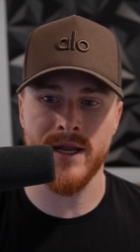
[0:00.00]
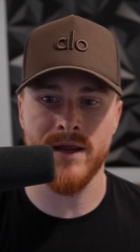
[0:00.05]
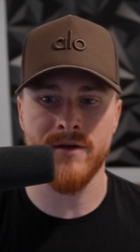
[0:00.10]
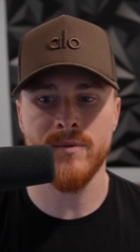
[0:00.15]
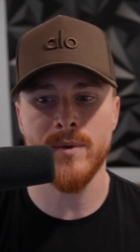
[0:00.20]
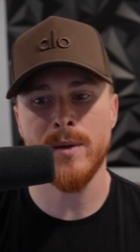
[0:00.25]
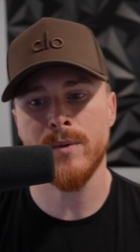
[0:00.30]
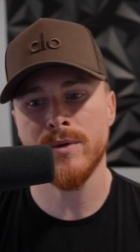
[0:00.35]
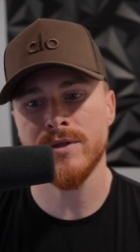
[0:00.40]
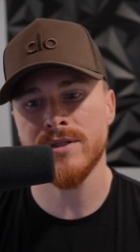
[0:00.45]

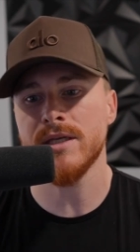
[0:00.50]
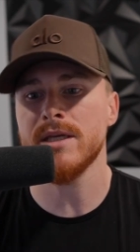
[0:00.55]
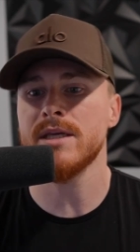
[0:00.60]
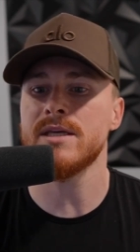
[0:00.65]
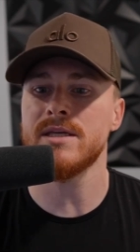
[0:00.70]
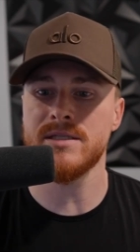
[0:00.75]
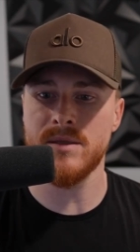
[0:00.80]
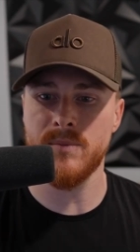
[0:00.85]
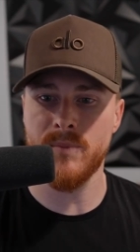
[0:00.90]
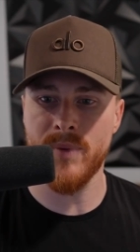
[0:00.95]
Everybody wants the
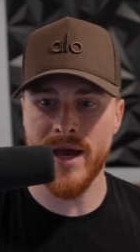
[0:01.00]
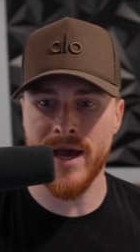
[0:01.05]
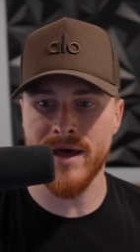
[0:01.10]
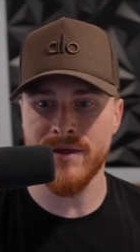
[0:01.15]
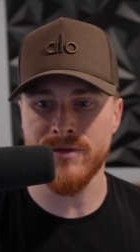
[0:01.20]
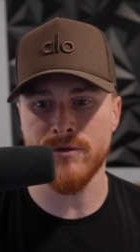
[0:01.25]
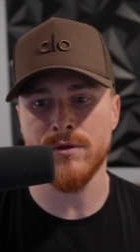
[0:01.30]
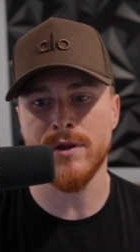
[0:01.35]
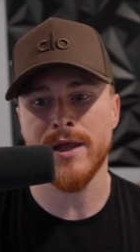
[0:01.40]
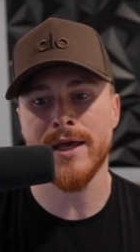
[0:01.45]
easy path,
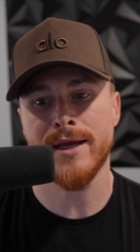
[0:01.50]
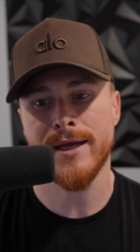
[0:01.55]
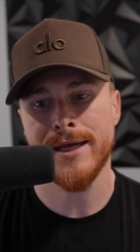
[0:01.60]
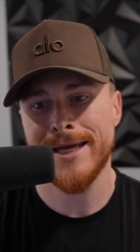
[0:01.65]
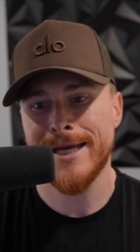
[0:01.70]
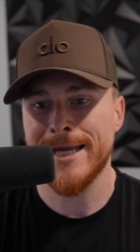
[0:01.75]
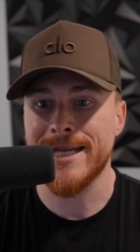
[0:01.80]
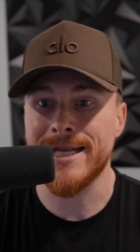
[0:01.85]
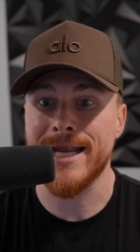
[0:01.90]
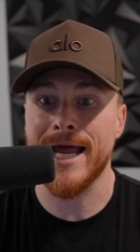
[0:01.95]
or like
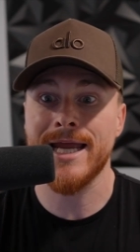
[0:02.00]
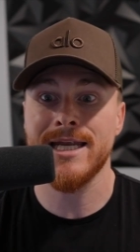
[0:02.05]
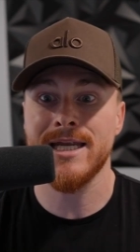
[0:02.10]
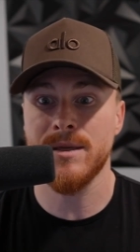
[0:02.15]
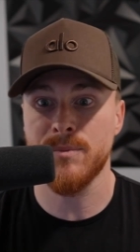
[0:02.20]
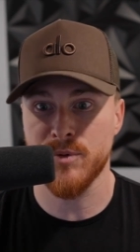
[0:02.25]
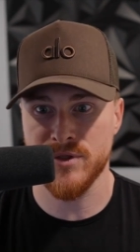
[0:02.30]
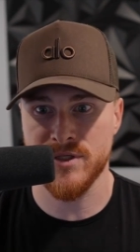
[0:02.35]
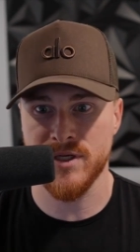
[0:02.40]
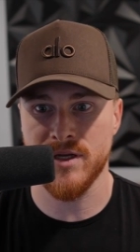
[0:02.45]

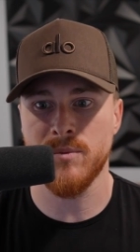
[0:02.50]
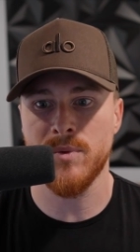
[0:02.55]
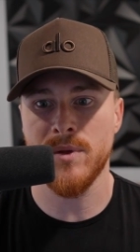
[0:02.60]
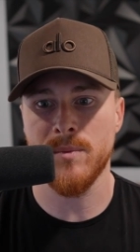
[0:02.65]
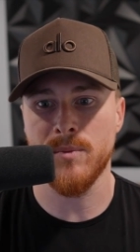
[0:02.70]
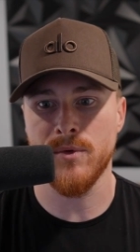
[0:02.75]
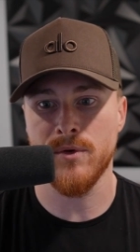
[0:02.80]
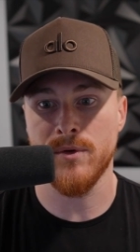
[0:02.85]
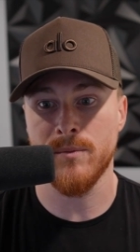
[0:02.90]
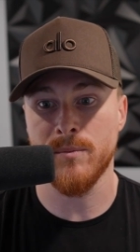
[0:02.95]
90% of
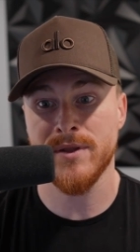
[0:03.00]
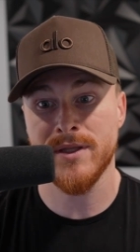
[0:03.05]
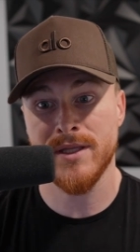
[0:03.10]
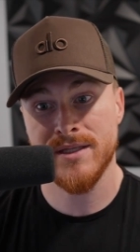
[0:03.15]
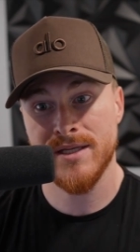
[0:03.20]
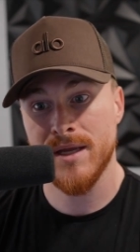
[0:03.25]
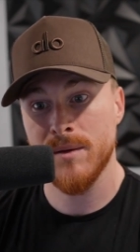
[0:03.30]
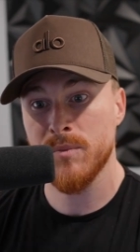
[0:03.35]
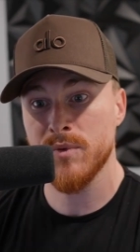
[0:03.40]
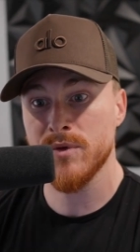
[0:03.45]
people, but the
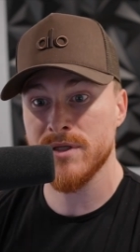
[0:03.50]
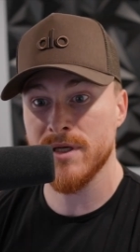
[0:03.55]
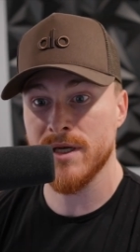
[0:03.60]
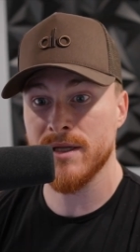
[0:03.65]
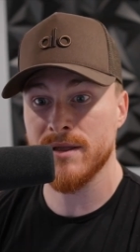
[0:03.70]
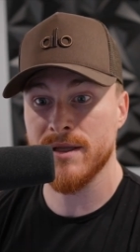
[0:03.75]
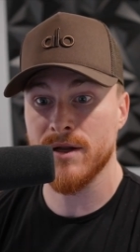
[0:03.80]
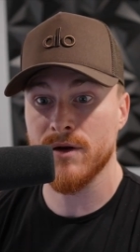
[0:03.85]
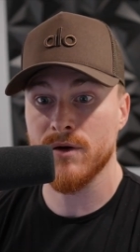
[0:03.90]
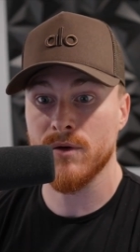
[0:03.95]

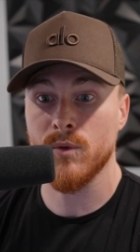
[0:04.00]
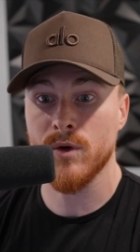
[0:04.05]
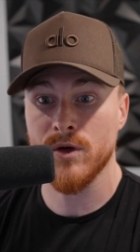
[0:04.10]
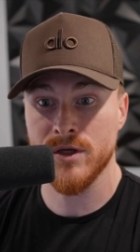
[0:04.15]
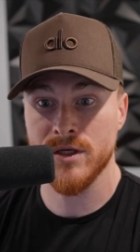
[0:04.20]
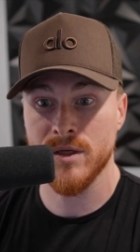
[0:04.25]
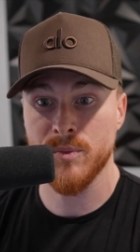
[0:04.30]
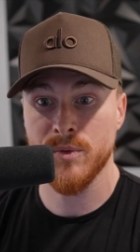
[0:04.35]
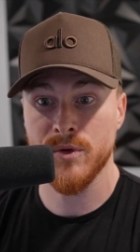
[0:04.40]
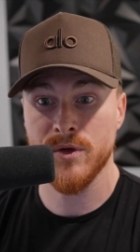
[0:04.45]
10% that are
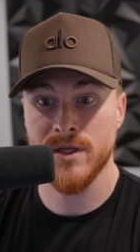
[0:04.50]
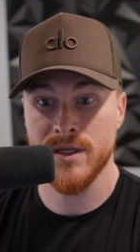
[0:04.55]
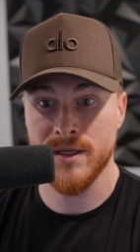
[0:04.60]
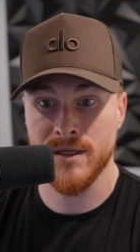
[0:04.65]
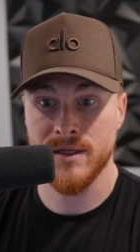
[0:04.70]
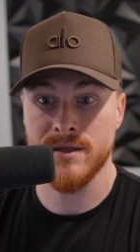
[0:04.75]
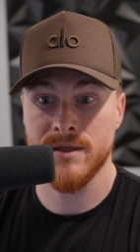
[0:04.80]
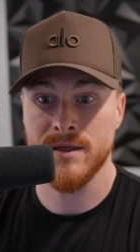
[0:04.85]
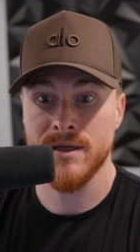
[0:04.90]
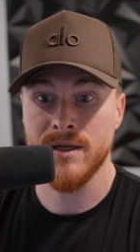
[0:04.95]
willing to put
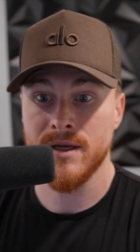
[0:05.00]
in